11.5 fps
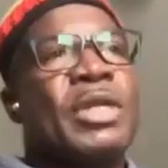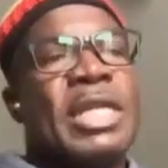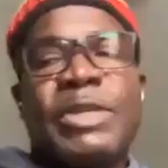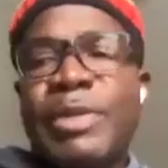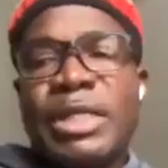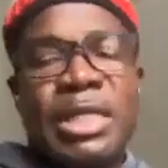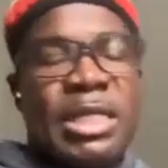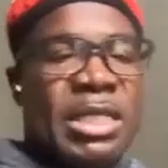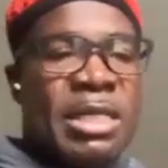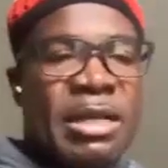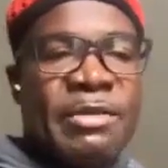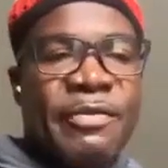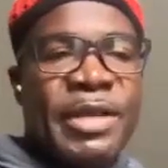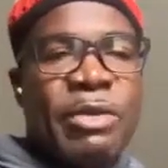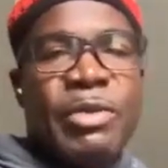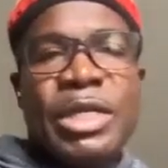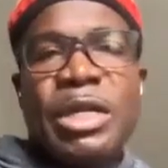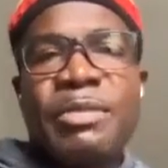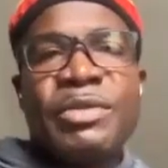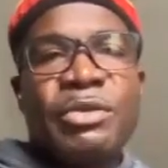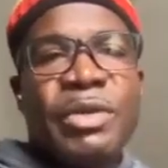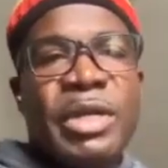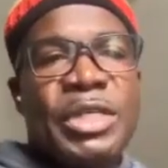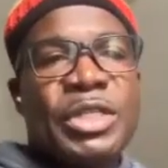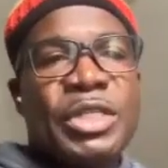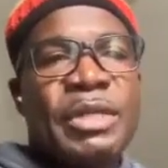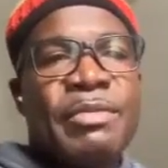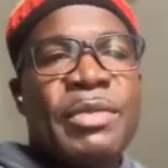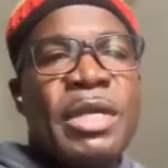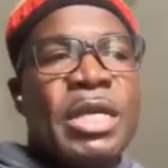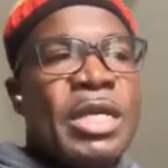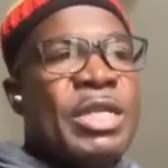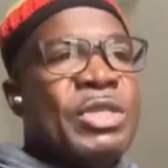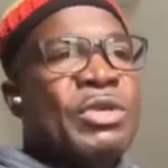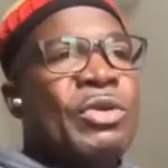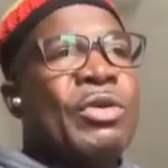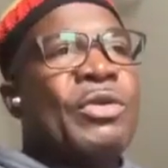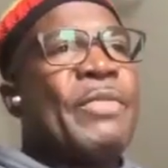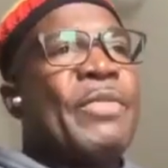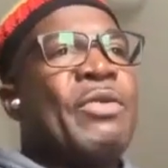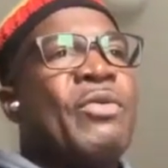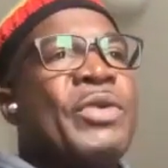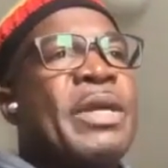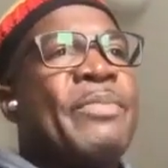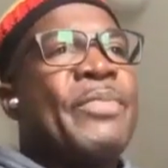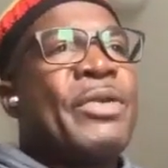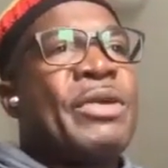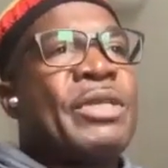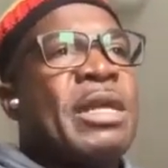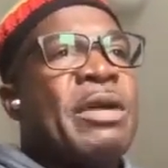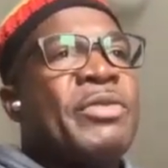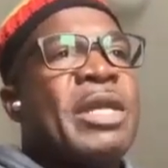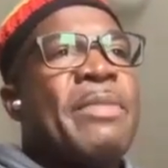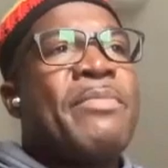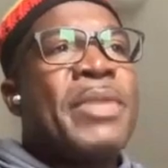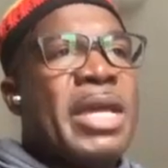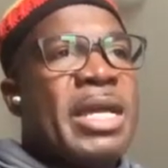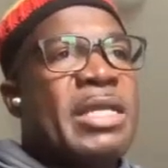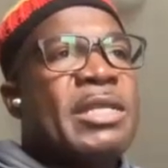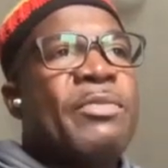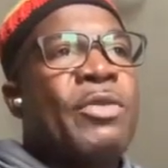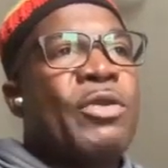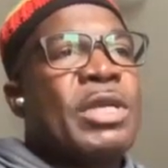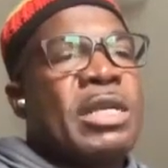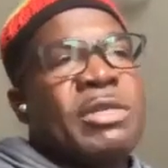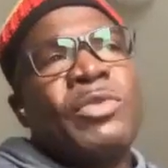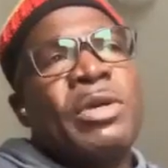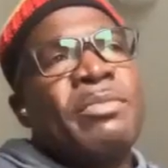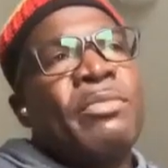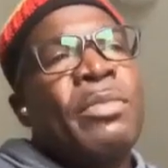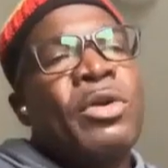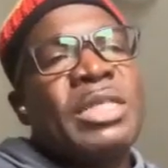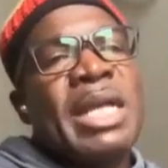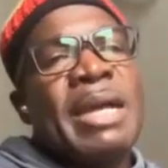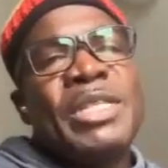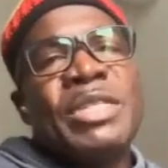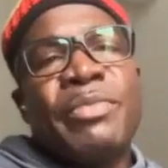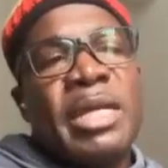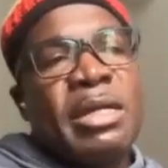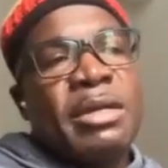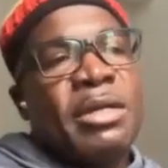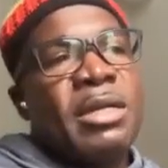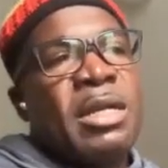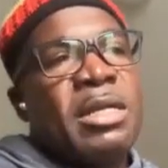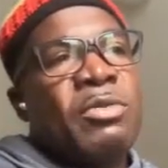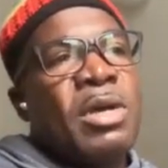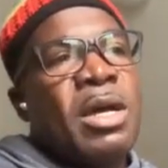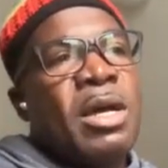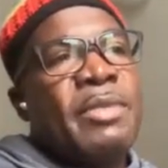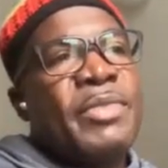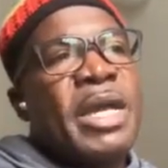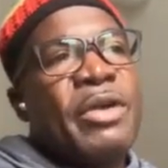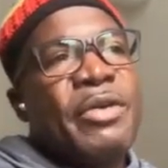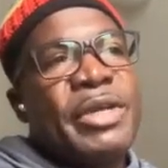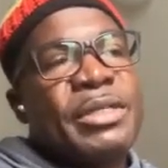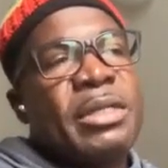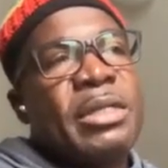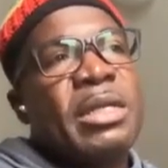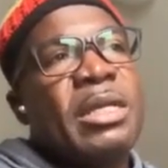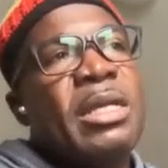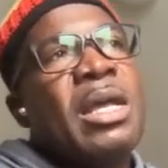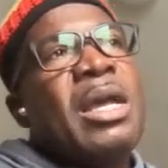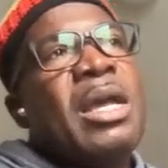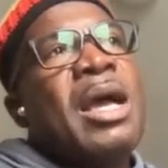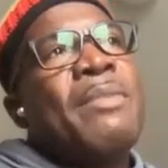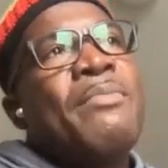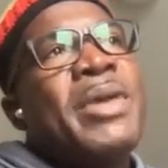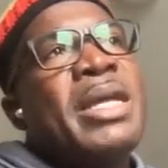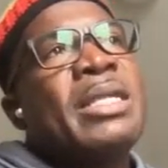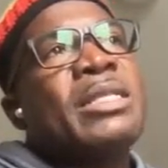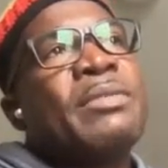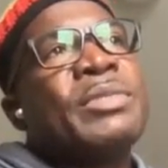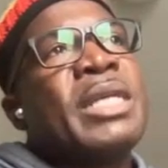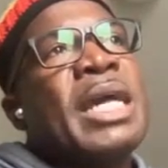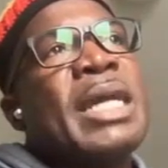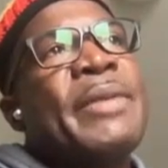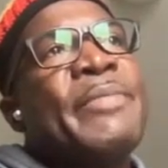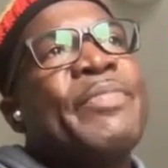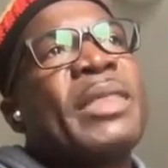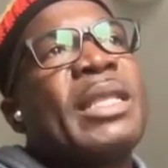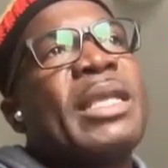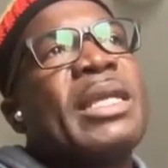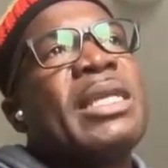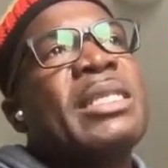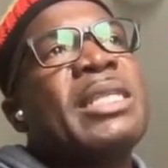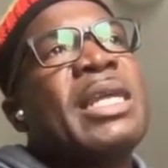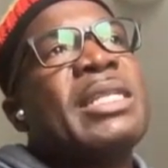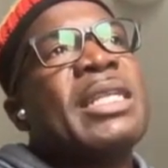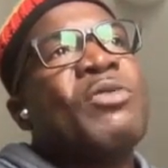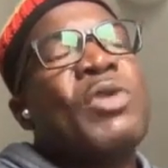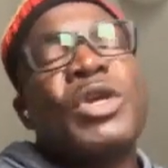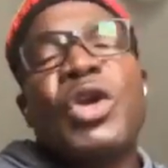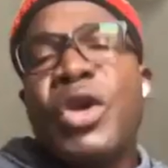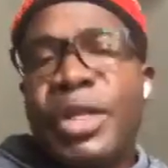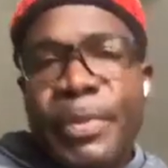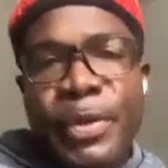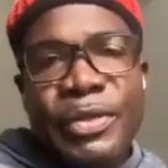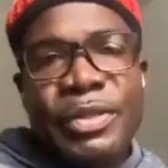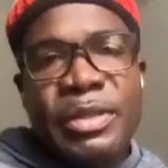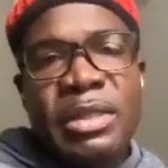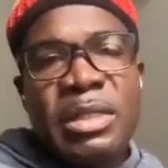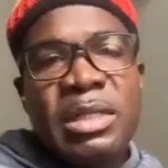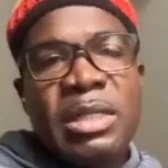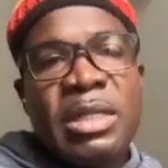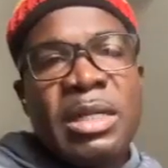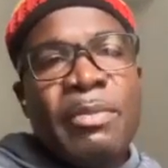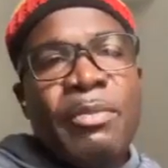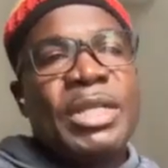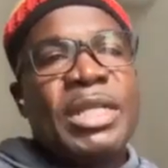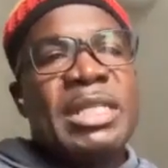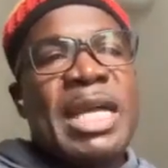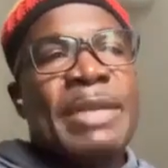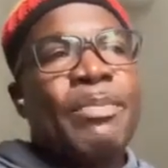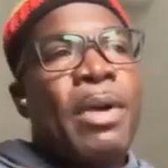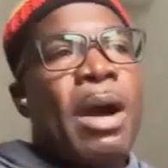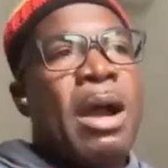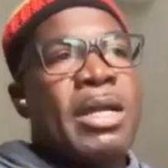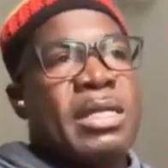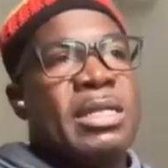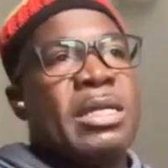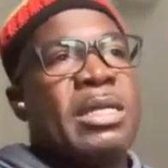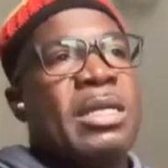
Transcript: but especially seeing and feeling when it comes to relationship. So when a person or when a male in the most, because most time it's male or the aggressor, a male sometimes, it's not that he want to hurt the person, but that part